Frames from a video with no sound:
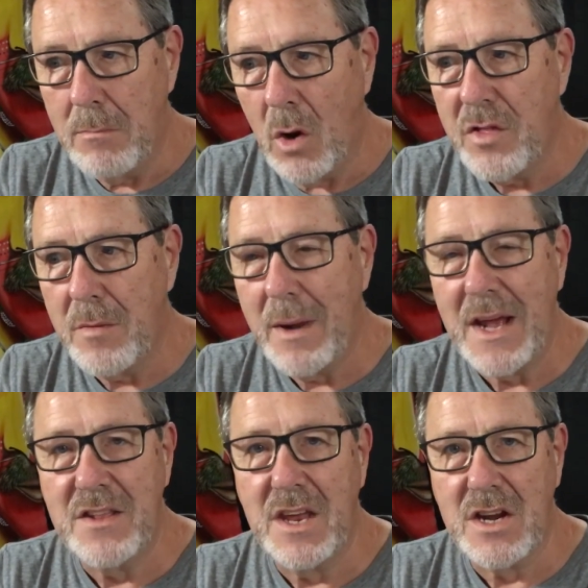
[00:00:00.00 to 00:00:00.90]
Both of them
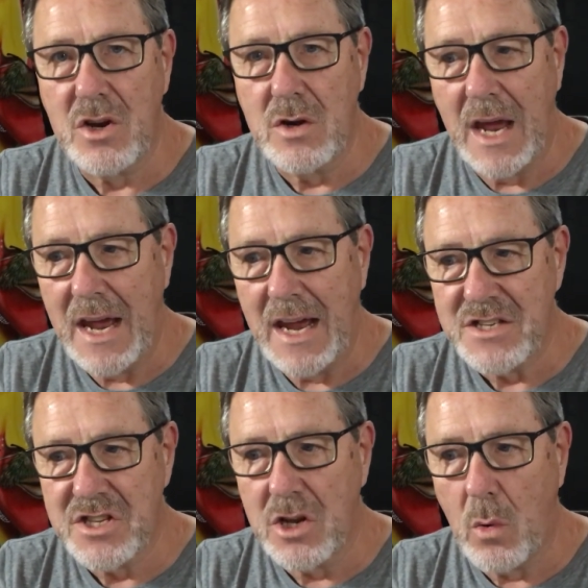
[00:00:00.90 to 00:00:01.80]
had
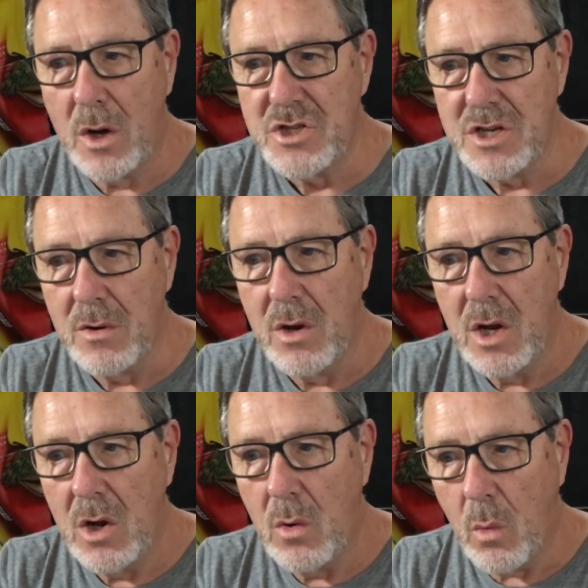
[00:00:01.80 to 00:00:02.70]
asked the question,
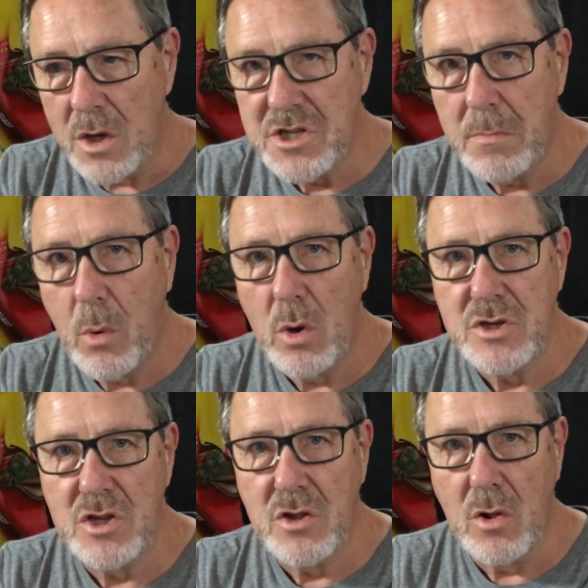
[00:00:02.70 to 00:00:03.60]
what's
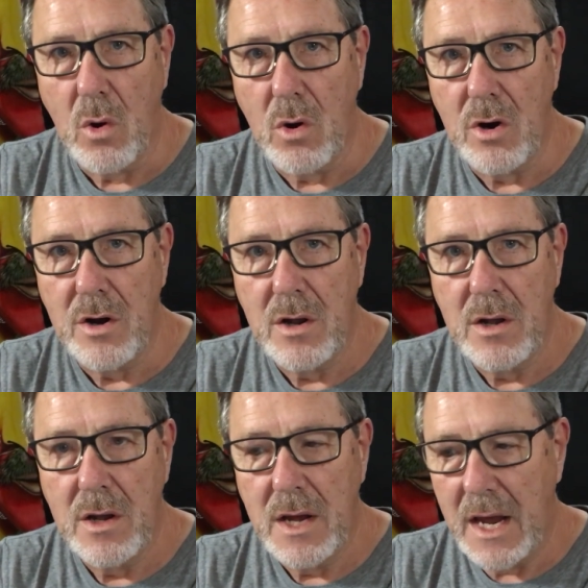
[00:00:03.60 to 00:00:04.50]
important to the Lord,
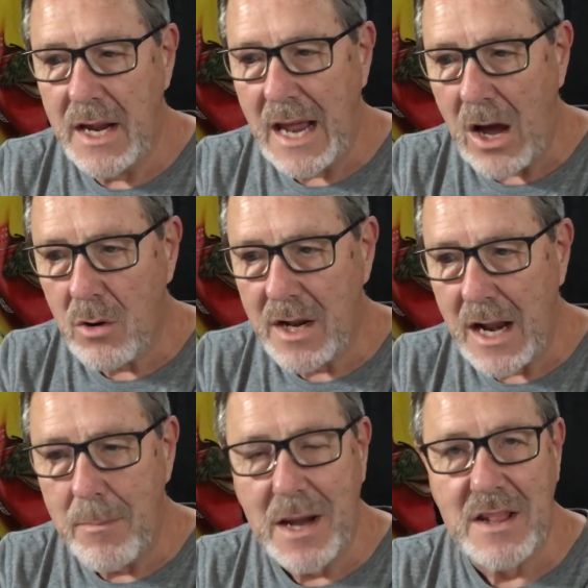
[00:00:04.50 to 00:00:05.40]
and how can
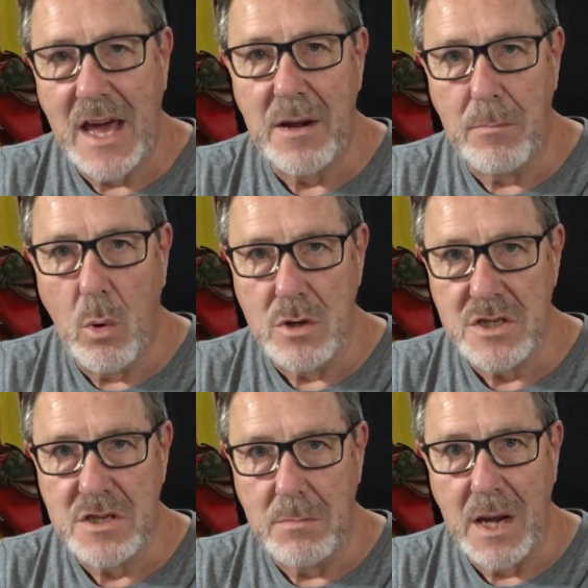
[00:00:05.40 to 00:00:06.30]
I make that
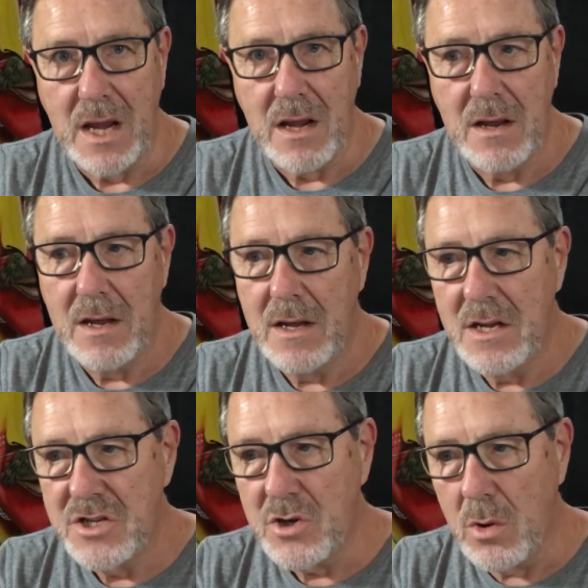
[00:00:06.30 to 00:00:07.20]
important to me?
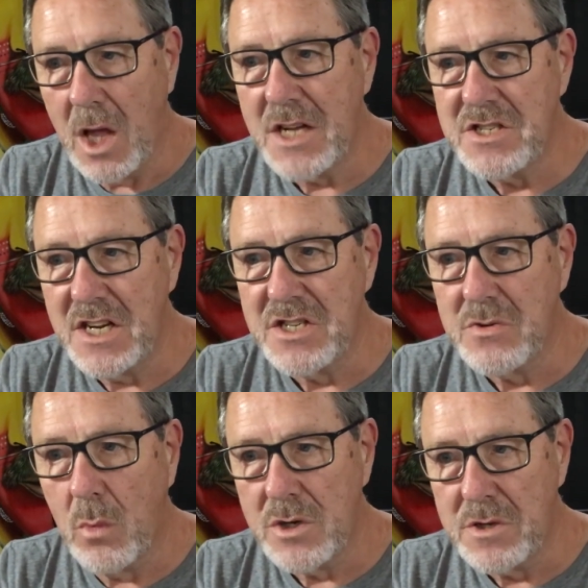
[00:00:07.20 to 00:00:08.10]
So Lot
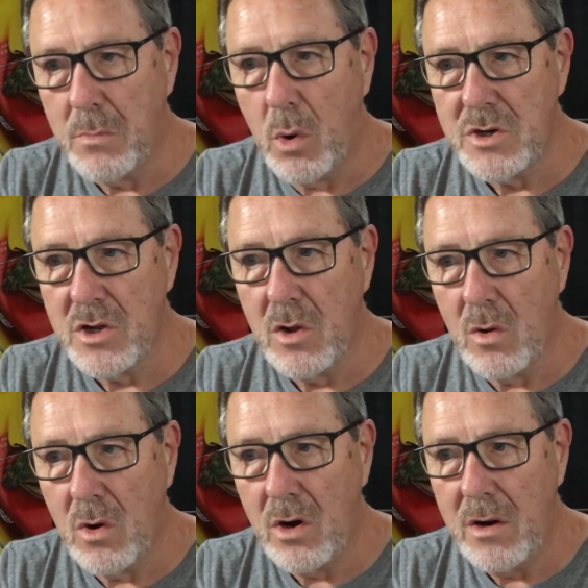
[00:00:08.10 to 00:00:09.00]
says, what's important to the
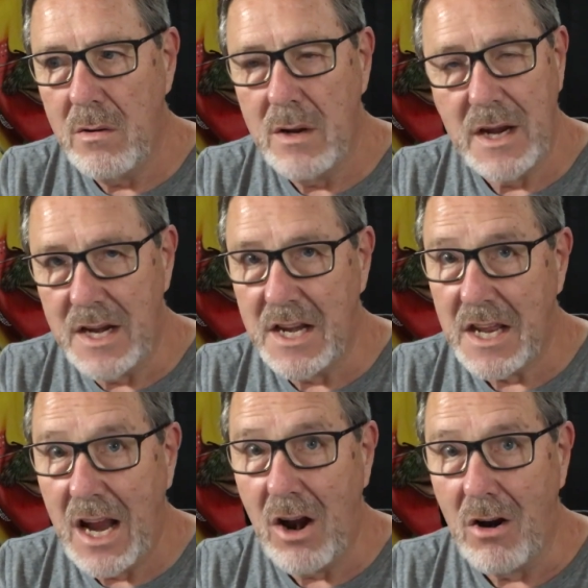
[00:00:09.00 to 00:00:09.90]
Lord? He
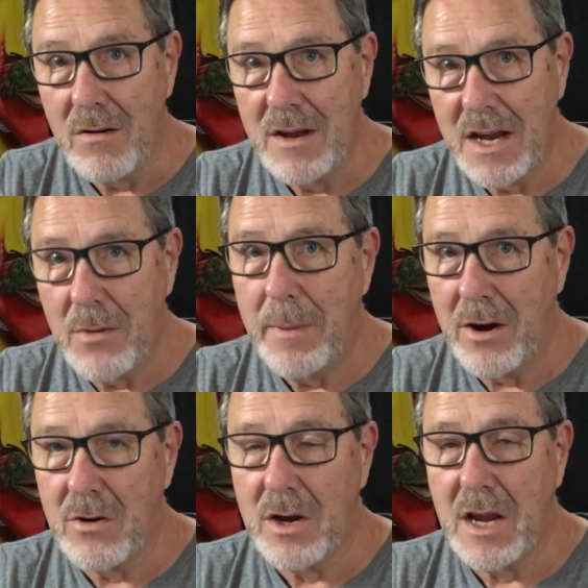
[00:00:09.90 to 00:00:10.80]
didn't care. He
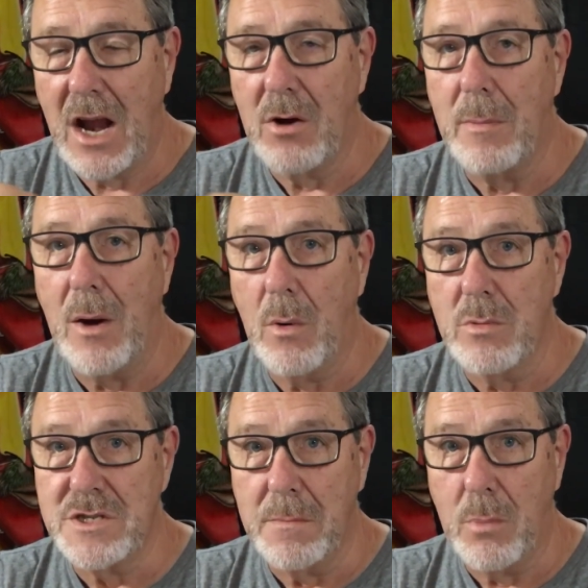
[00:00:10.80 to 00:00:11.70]
cared about what
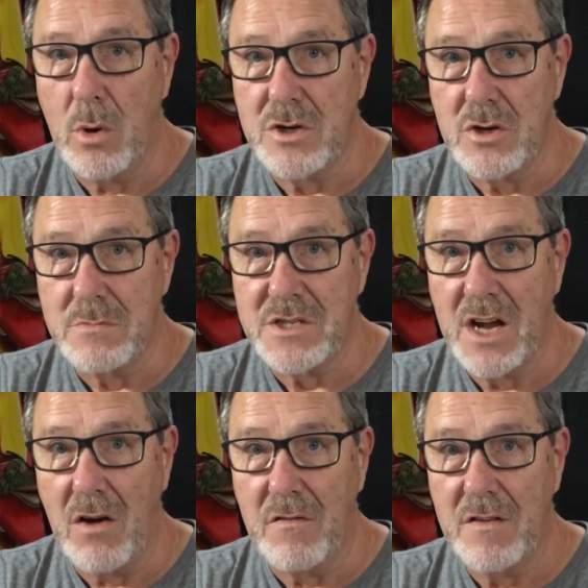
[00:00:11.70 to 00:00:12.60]
was important to
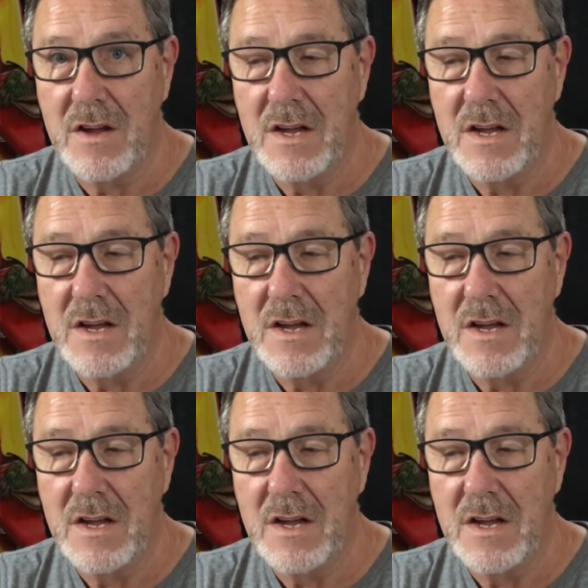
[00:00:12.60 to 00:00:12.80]
himself.